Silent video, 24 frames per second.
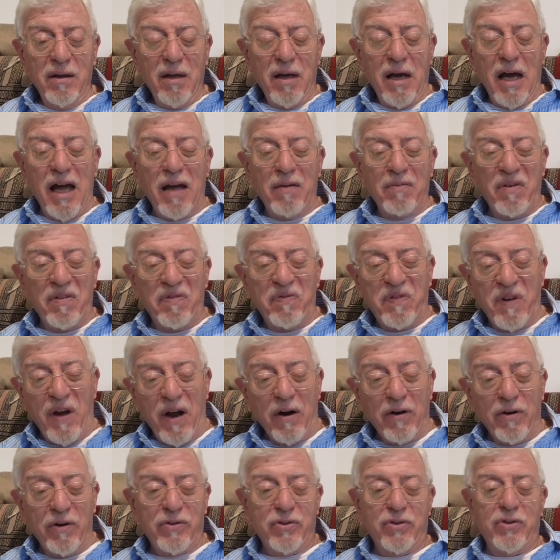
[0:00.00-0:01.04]
I'm a
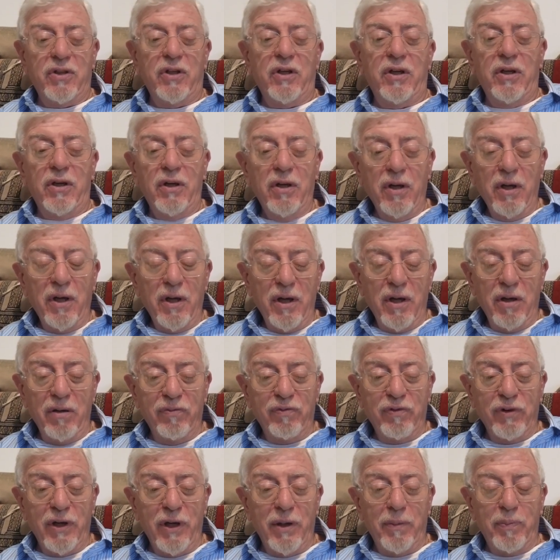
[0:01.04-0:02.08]
Pharisee," in
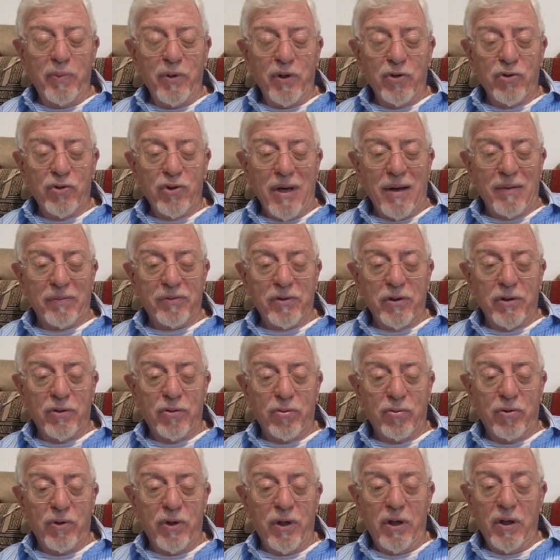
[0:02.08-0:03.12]
Philippians chapter
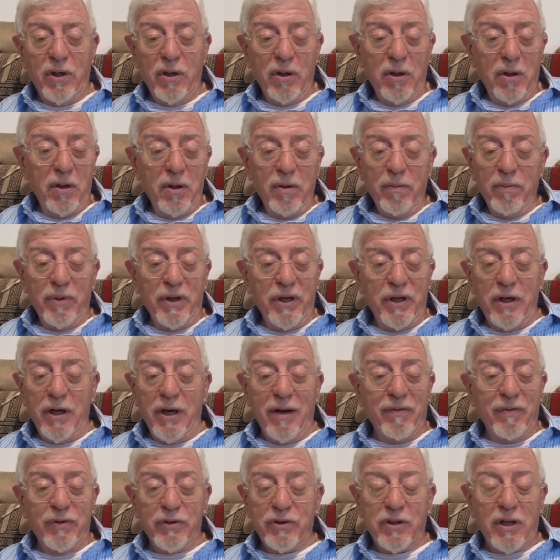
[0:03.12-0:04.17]
3. But he
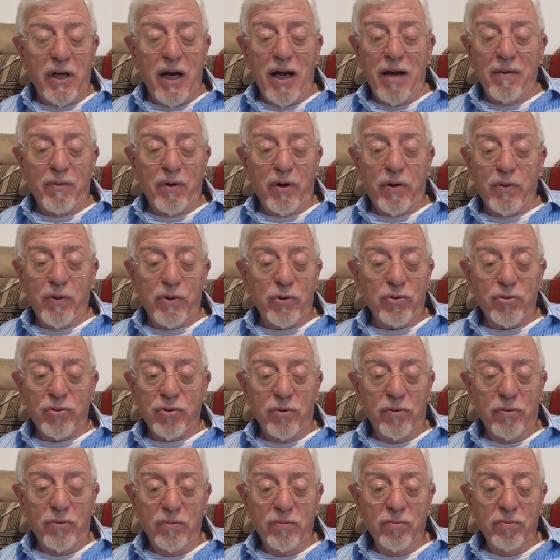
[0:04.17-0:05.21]
never said, "I'm a
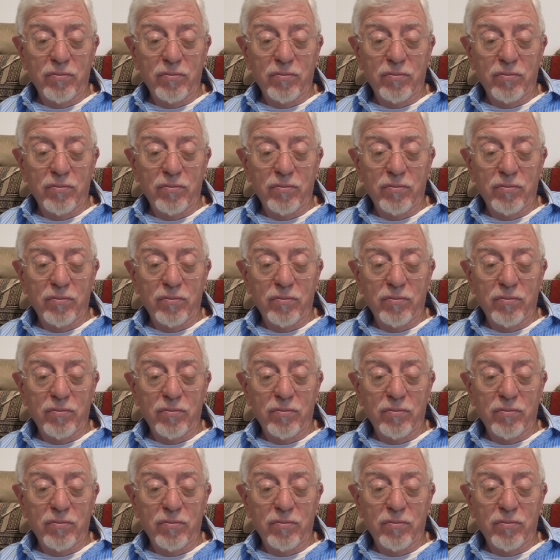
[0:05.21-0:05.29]
Christian."